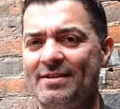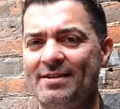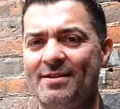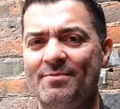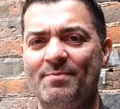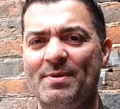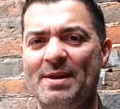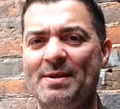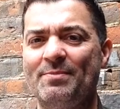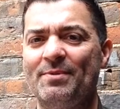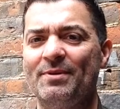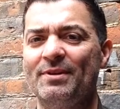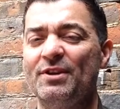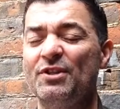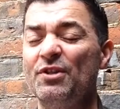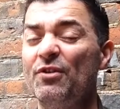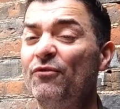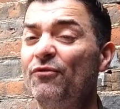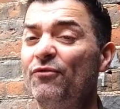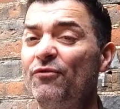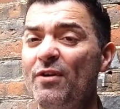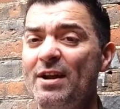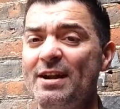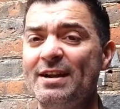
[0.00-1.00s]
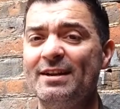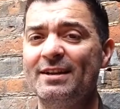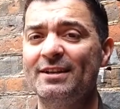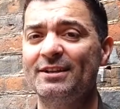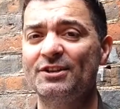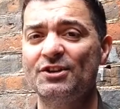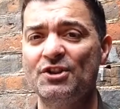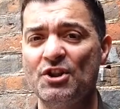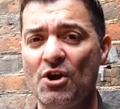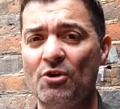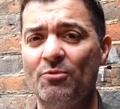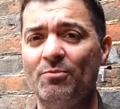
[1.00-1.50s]
in people and the
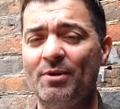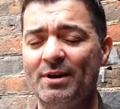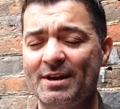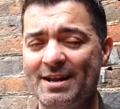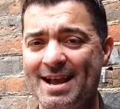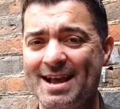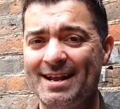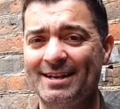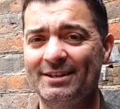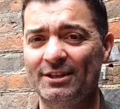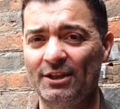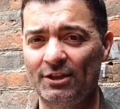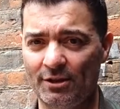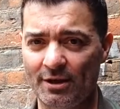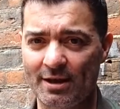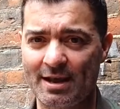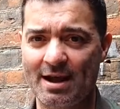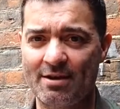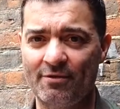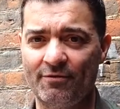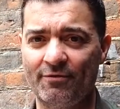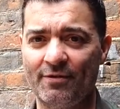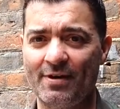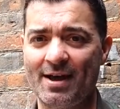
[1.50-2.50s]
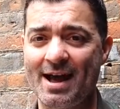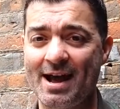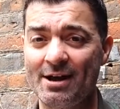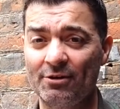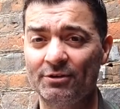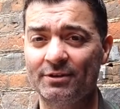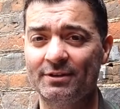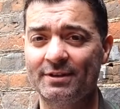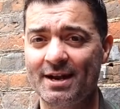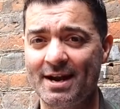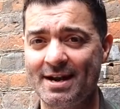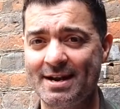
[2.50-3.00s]
friendless nobody has to look out for
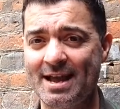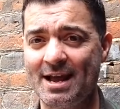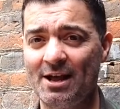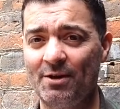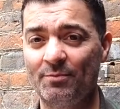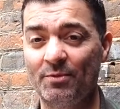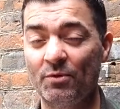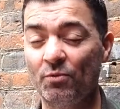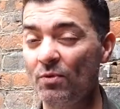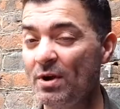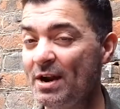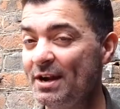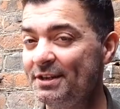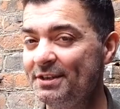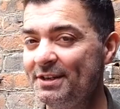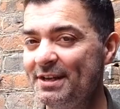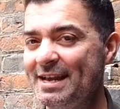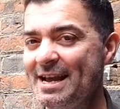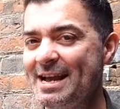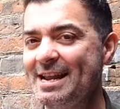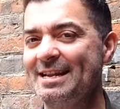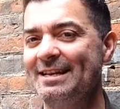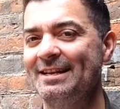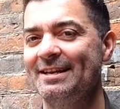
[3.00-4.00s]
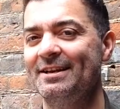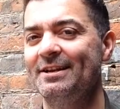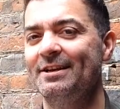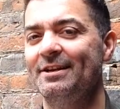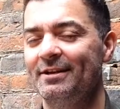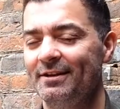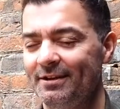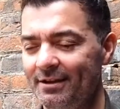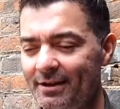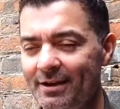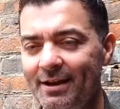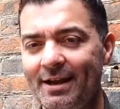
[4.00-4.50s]
outside help. And where does he get it?
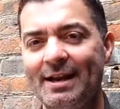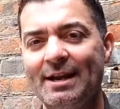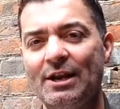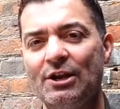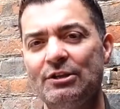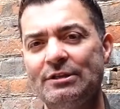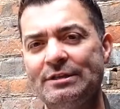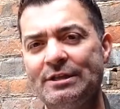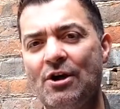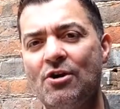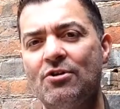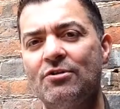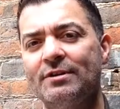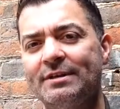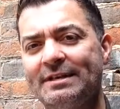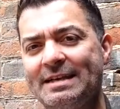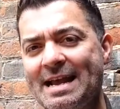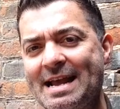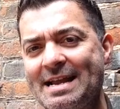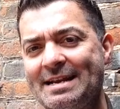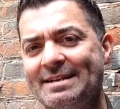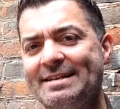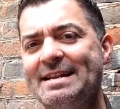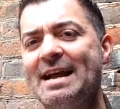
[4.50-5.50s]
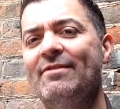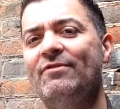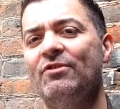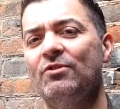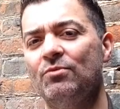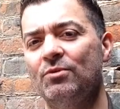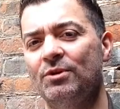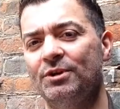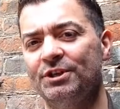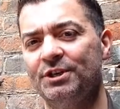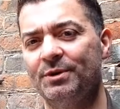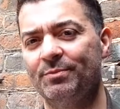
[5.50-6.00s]
in a long dead devil
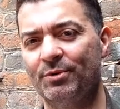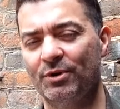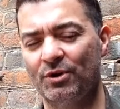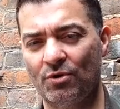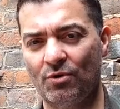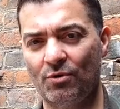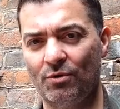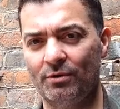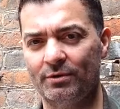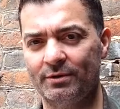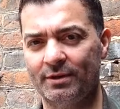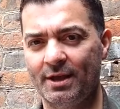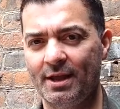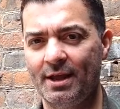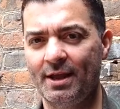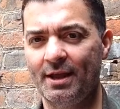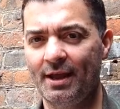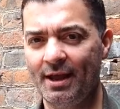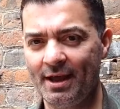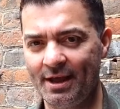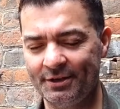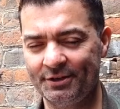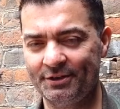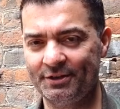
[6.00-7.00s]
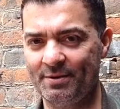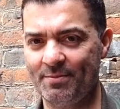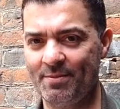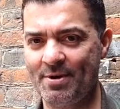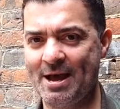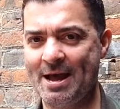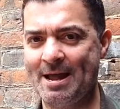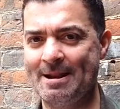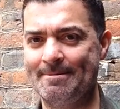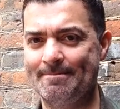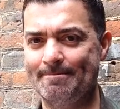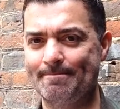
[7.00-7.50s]
worshipper called
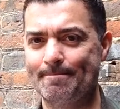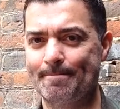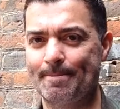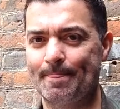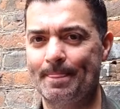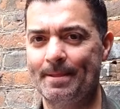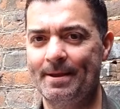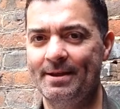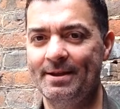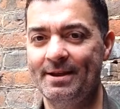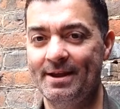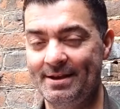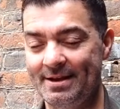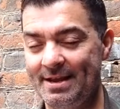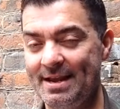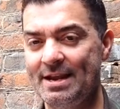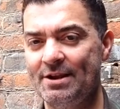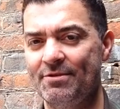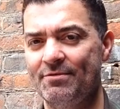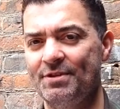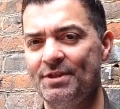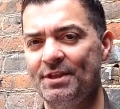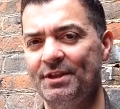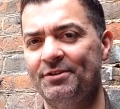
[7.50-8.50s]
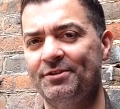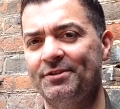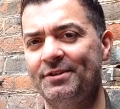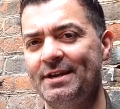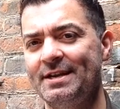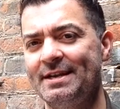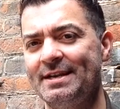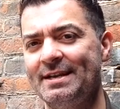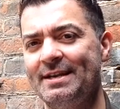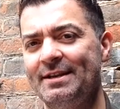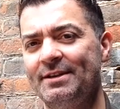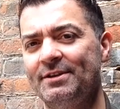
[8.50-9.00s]
Esteban. And here in this
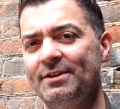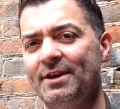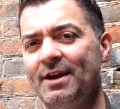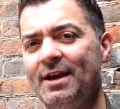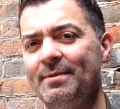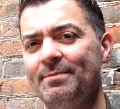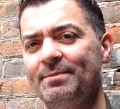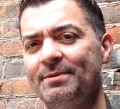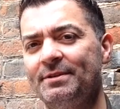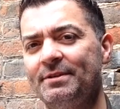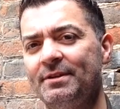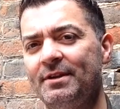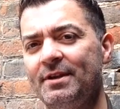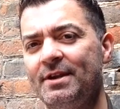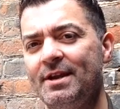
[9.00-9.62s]
scene, he types